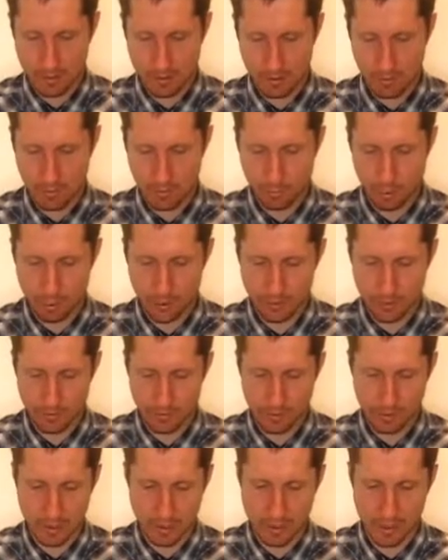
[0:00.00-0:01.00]
These parts
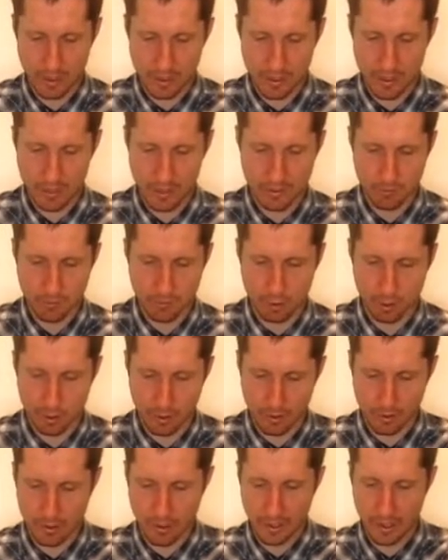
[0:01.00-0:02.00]
really aren't as
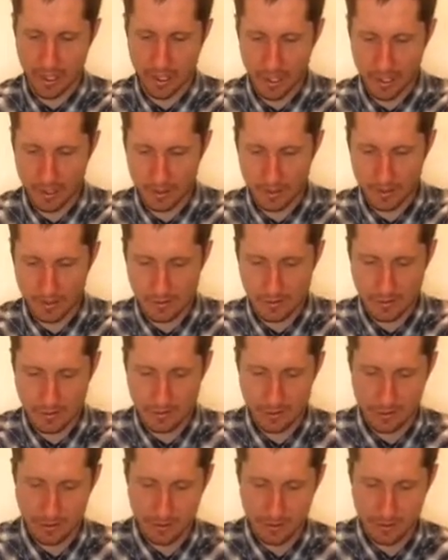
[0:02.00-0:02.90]
important as